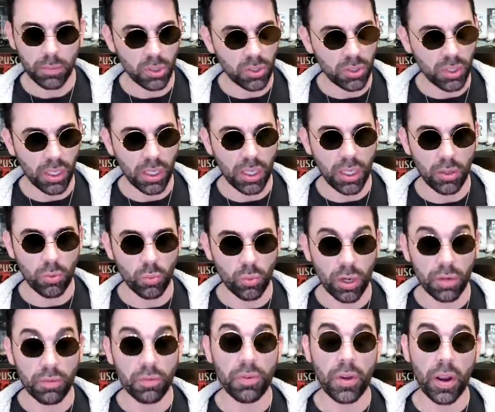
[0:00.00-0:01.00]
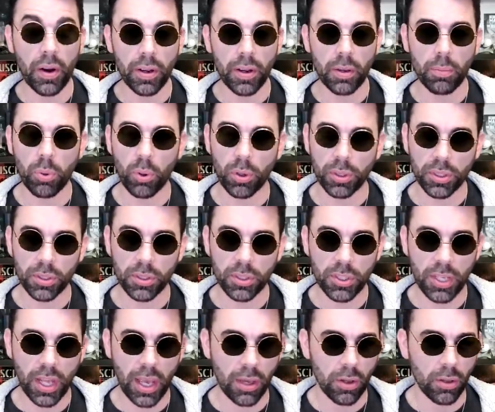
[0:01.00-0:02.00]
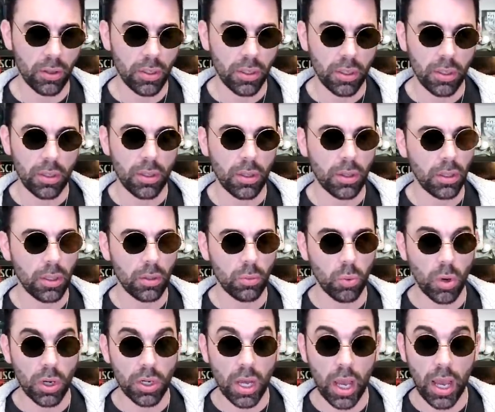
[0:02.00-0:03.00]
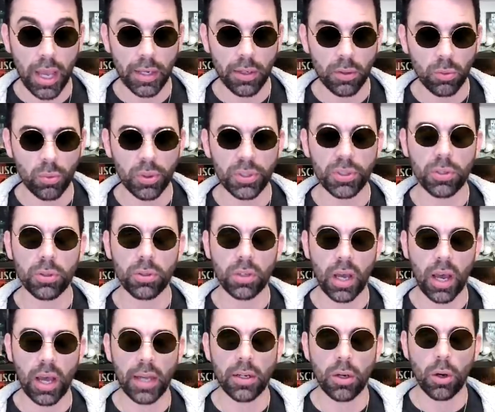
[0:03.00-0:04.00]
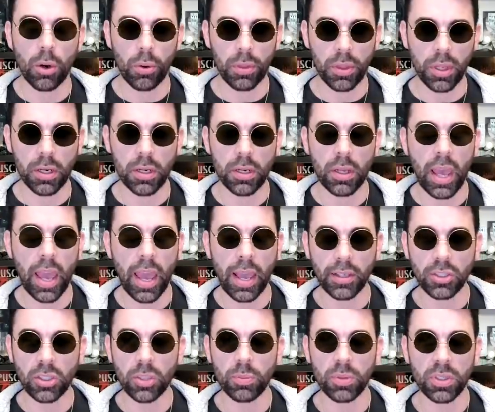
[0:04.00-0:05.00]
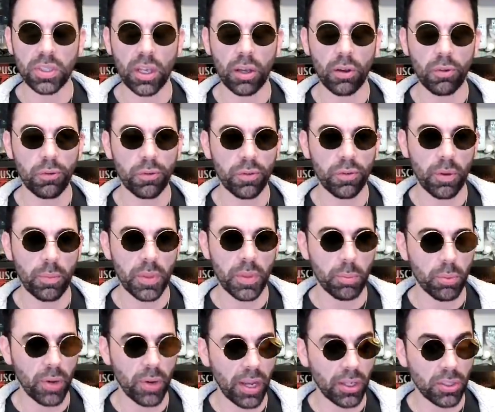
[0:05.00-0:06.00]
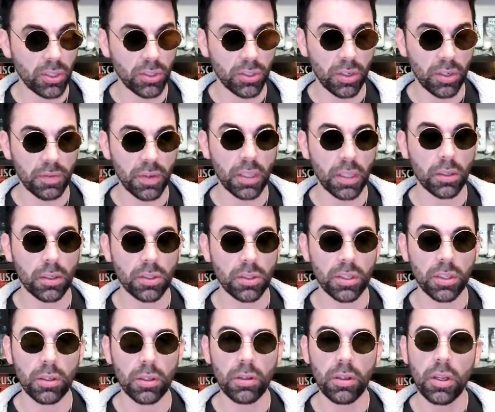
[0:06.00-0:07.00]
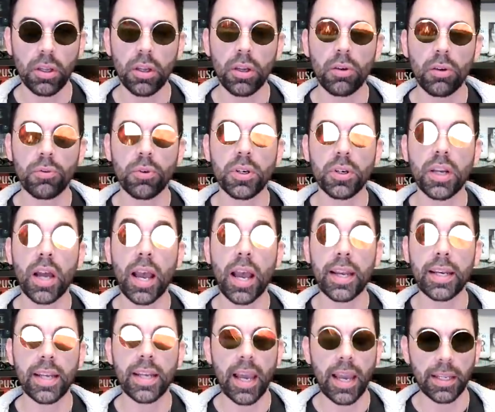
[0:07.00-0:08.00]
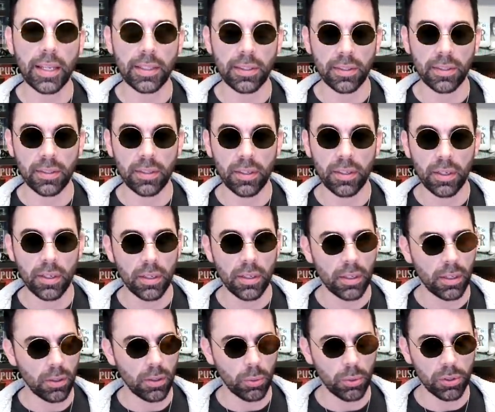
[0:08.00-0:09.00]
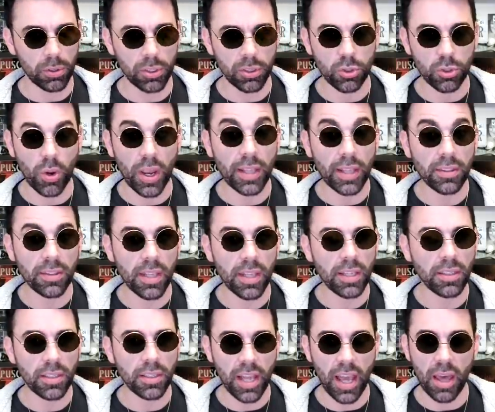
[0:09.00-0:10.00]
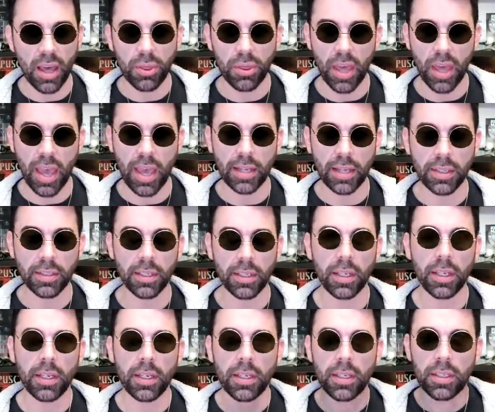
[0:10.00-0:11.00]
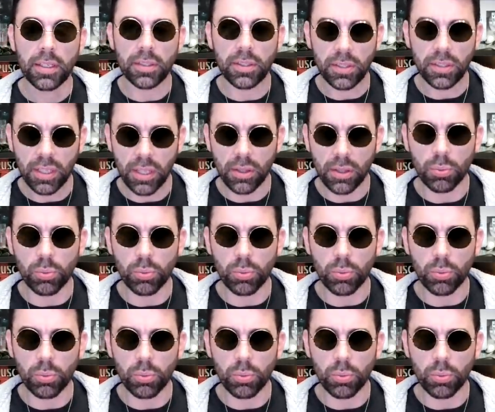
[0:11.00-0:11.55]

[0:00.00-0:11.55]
You see, in one very important tale, the one-eyed wizard god Odin hangs himself from the branches of Yggdrasil for nine nights in order to transcend death and see the